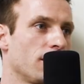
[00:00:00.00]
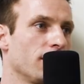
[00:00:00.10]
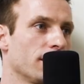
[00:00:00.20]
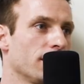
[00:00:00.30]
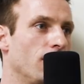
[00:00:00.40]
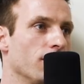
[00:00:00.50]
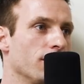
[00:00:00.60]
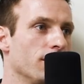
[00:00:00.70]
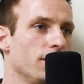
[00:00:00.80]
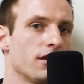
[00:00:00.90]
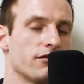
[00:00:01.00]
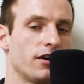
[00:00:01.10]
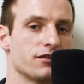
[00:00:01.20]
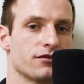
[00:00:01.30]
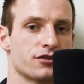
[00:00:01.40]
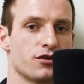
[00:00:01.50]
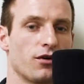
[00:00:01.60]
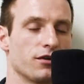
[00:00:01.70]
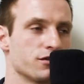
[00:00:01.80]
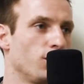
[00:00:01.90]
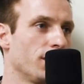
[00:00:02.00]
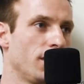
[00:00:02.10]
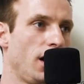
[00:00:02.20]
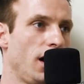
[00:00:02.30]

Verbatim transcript: the you know the the fronts for the stores and whatnot,